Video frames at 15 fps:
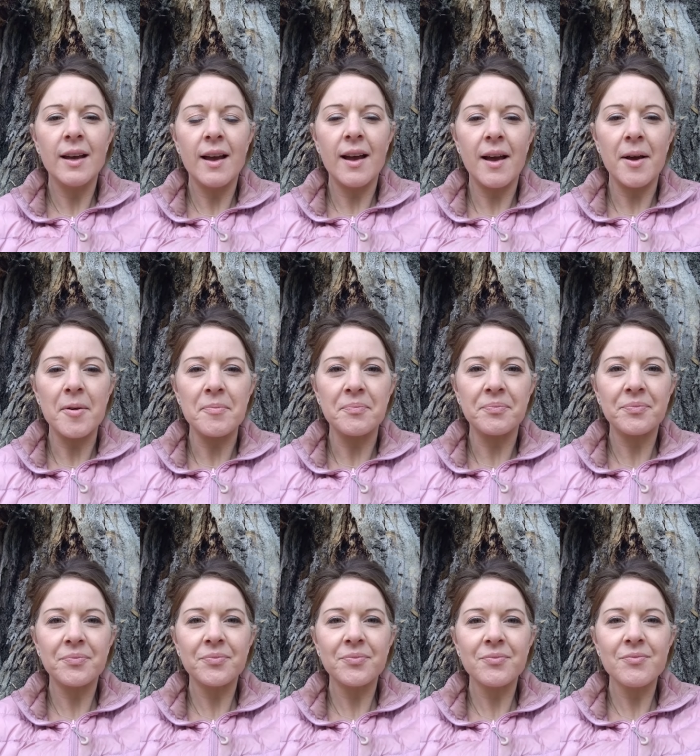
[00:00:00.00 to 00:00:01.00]

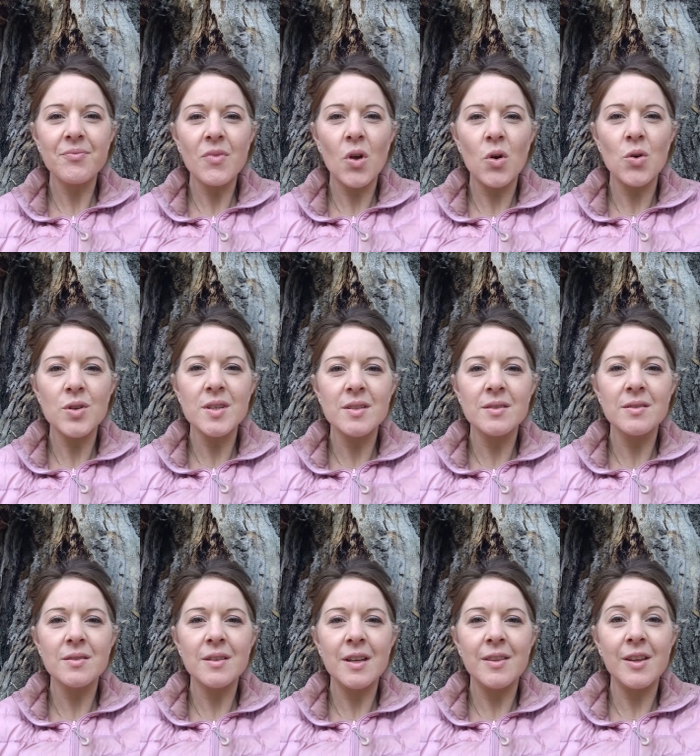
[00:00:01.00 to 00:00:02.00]
um, or
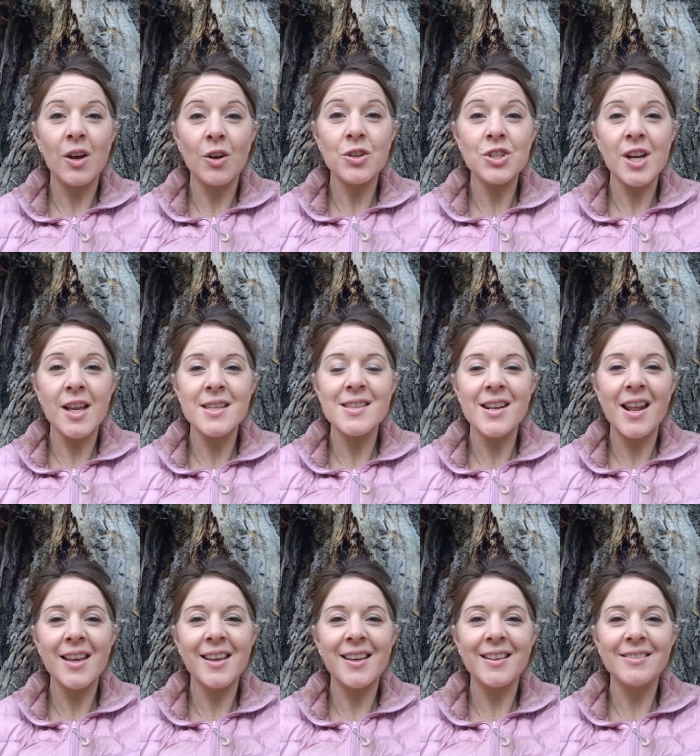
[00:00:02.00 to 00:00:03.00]
in the odd chance that I
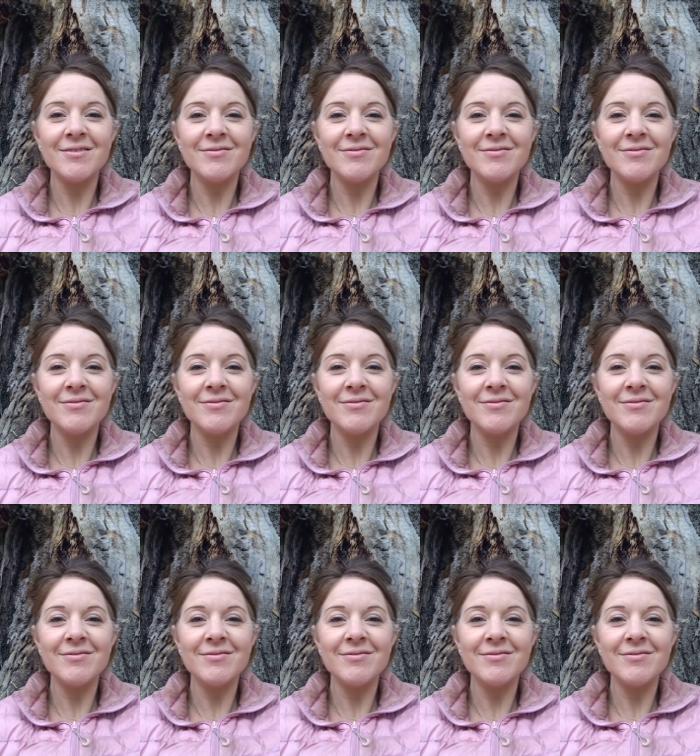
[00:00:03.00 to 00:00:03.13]
get